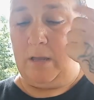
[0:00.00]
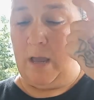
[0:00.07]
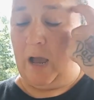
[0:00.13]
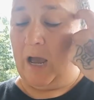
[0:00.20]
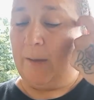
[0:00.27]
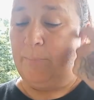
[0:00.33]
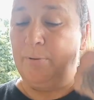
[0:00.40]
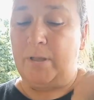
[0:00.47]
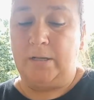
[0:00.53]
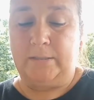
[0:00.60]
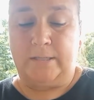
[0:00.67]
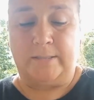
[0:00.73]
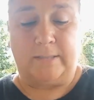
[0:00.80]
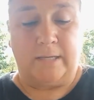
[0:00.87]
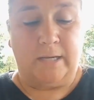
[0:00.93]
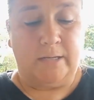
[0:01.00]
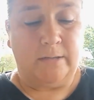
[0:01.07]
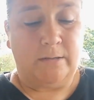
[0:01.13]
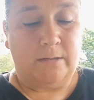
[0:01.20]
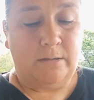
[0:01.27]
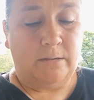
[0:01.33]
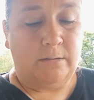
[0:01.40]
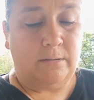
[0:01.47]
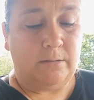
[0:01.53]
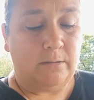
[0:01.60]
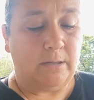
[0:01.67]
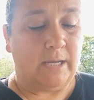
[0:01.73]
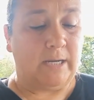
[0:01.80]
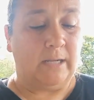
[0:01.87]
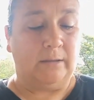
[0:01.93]
I plugged this in
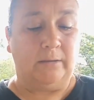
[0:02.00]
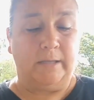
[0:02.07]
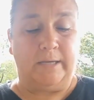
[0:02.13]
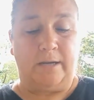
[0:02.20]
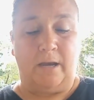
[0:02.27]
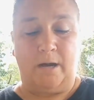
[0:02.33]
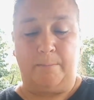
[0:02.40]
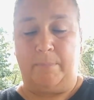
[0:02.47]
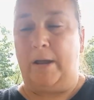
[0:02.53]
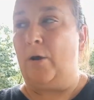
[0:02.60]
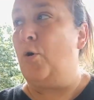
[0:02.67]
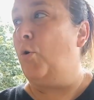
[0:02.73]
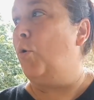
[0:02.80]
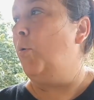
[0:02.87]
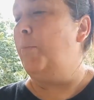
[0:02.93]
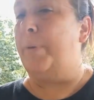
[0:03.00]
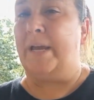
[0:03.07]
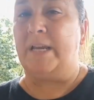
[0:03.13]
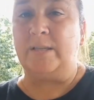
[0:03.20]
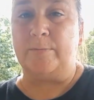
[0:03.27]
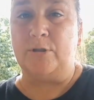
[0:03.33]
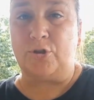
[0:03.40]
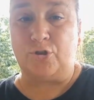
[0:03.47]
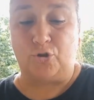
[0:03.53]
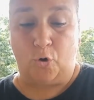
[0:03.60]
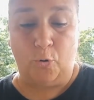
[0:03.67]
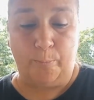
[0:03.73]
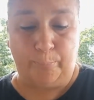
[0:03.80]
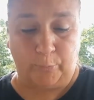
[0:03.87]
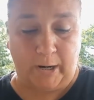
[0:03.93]
and it lit up my whole basement so
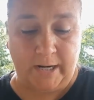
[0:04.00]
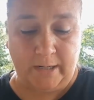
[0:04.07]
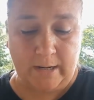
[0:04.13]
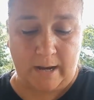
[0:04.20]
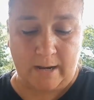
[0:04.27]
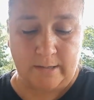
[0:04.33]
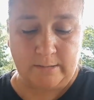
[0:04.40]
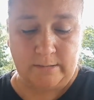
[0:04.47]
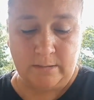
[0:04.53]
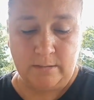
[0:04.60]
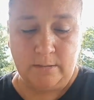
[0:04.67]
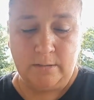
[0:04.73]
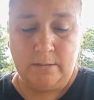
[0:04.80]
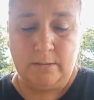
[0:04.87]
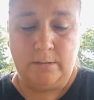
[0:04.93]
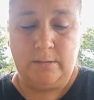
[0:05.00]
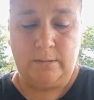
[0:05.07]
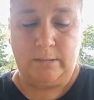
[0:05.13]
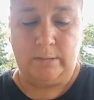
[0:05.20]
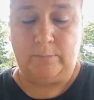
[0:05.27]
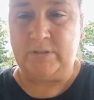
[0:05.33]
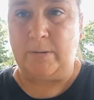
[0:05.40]
bright, guys. It was